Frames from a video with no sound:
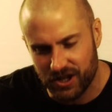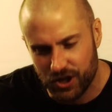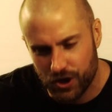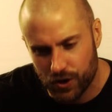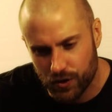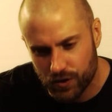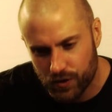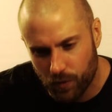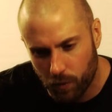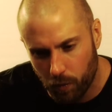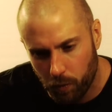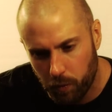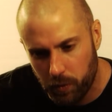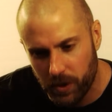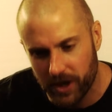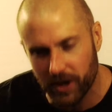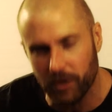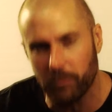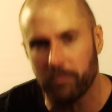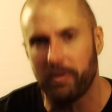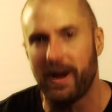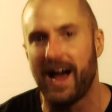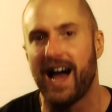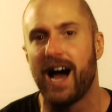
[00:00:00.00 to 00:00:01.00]
use
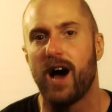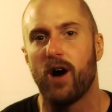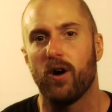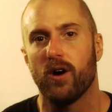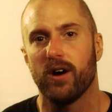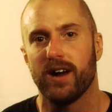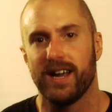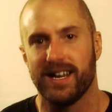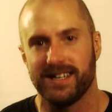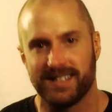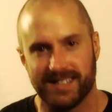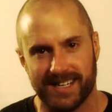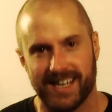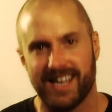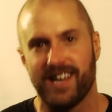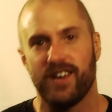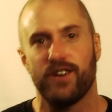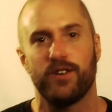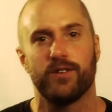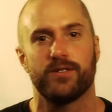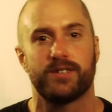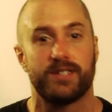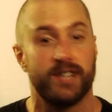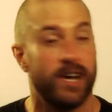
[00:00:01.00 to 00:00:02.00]
willpower and
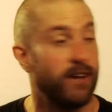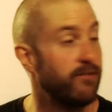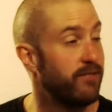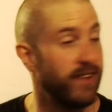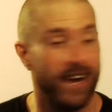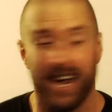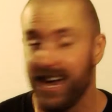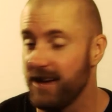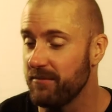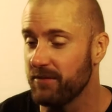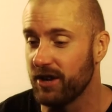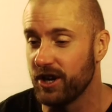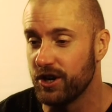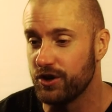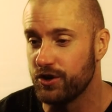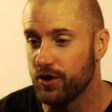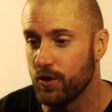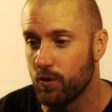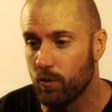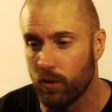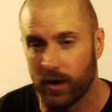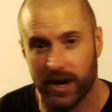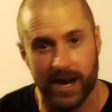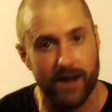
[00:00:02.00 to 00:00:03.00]
tell yourself that I'm going to
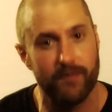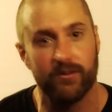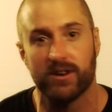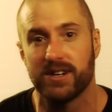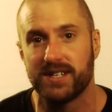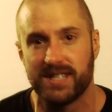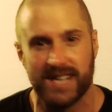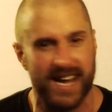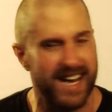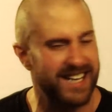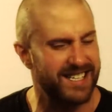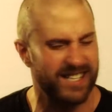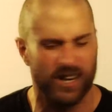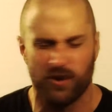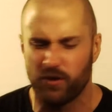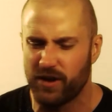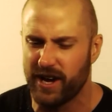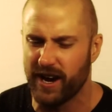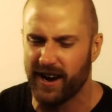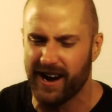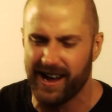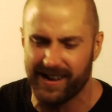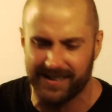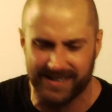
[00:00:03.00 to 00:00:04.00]
do whatever it takes. I don't
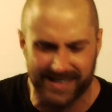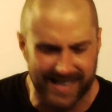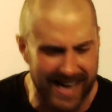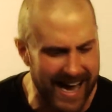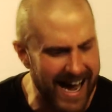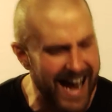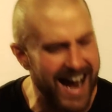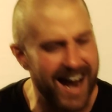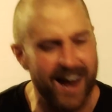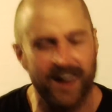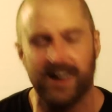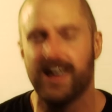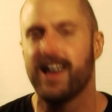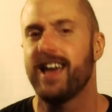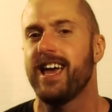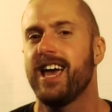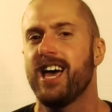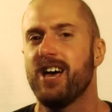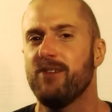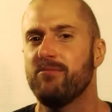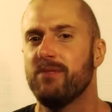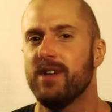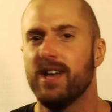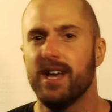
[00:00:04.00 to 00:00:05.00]
care how tired I
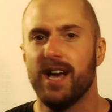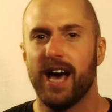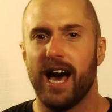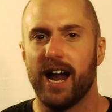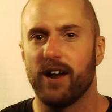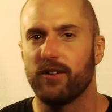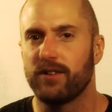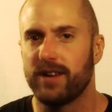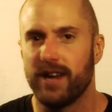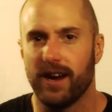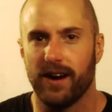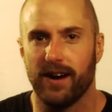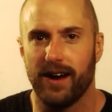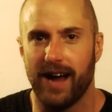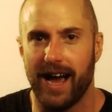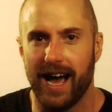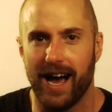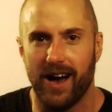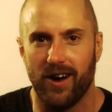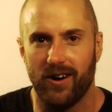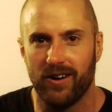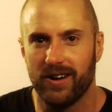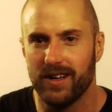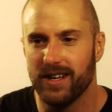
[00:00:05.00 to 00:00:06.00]
am. I don't care
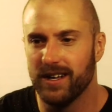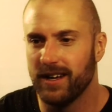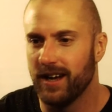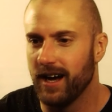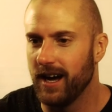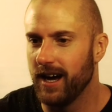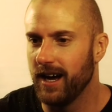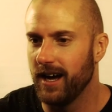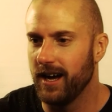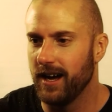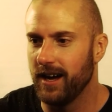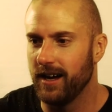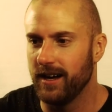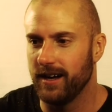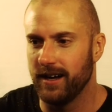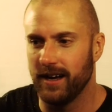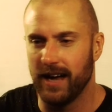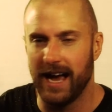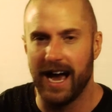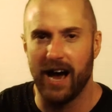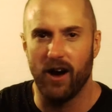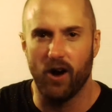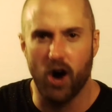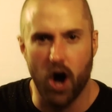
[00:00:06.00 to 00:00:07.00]
how
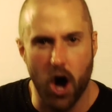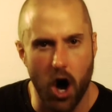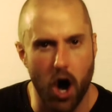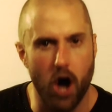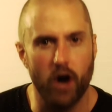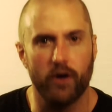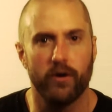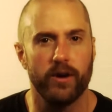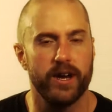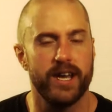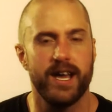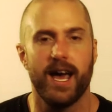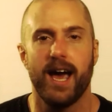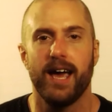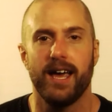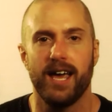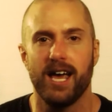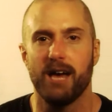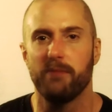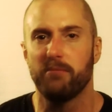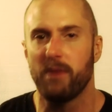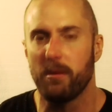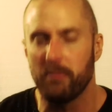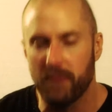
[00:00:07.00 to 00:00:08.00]
hungry I
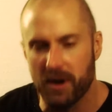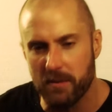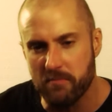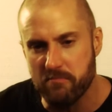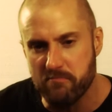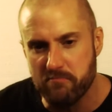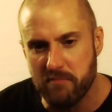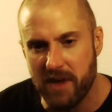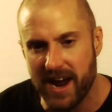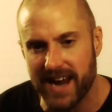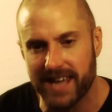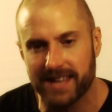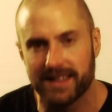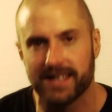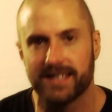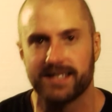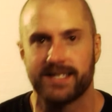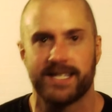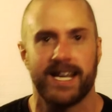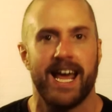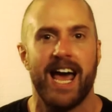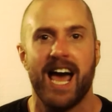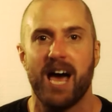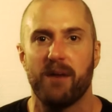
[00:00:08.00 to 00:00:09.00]
am. I'm going to make
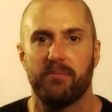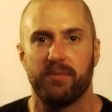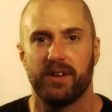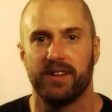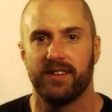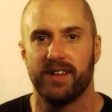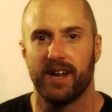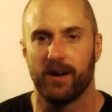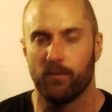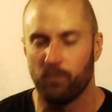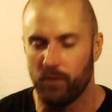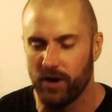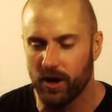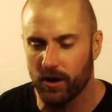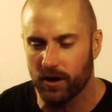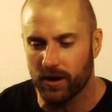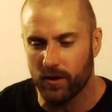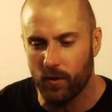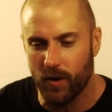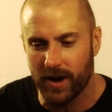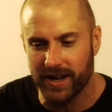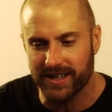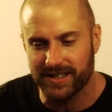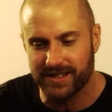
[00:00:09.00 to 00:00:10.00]
this happen. That we're
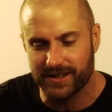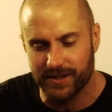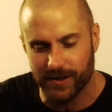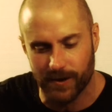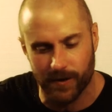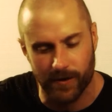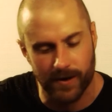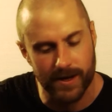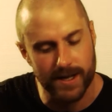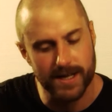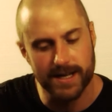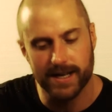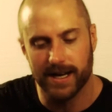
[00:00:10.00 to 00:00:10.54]
going to